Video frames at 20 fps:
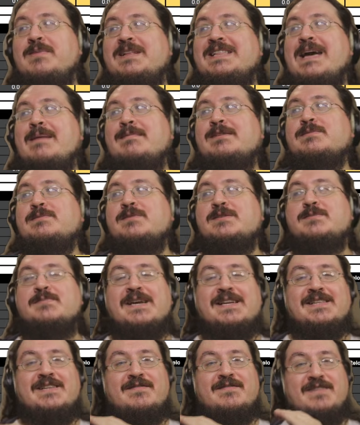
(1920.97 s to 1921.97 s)
a damage
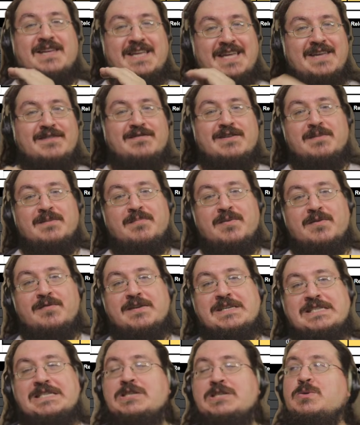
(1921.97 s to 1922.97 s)
perspective, even in
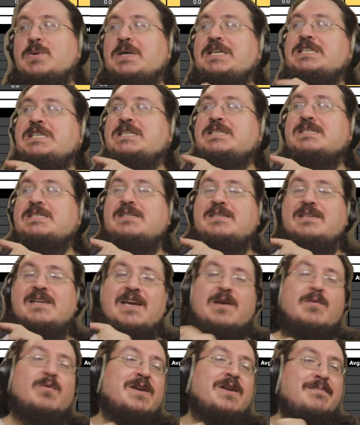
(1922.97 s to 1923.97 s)
perfect situations,
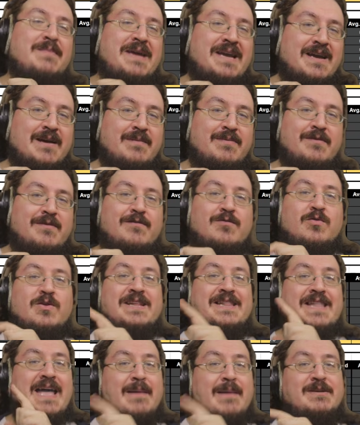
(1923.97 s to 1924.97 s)
it wouldn't make up for
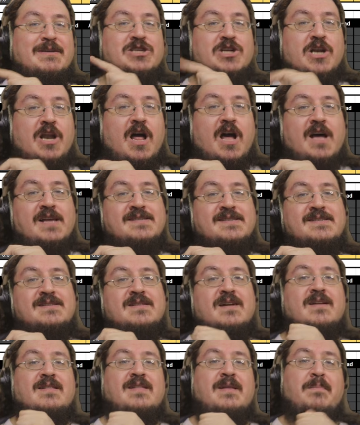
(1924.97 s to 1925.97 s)
the damage
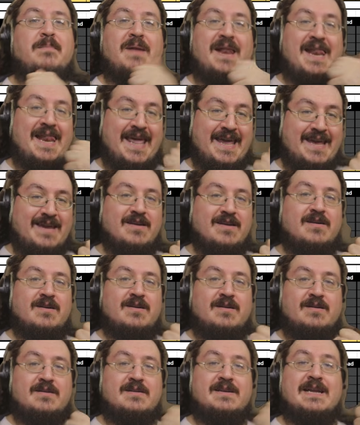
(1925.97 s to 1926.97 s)
lost on the
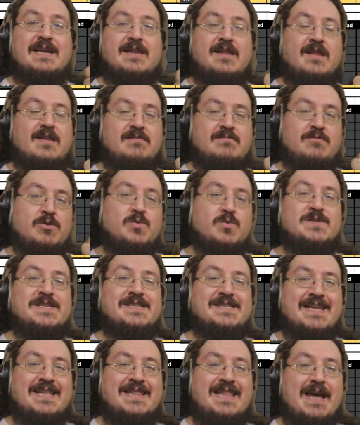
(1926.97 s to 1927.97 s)
player that
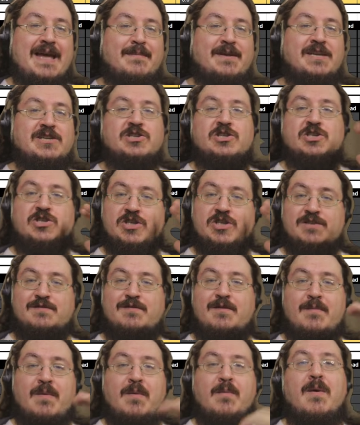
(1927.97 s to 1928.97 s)
loses that damage just
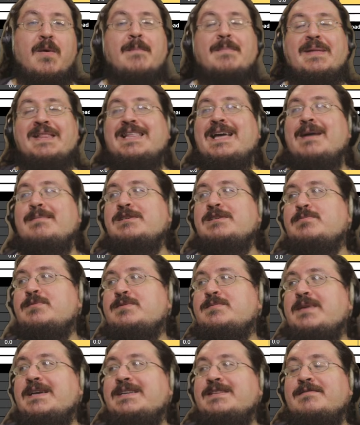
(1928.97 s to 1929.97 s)
from a weapon damage
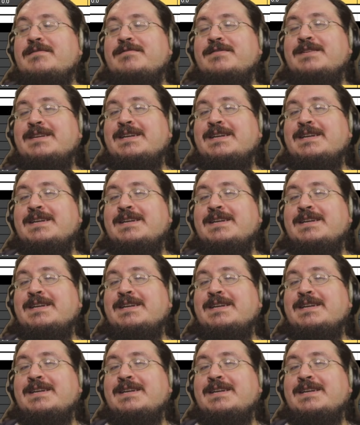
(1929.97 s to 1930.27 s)
perspective.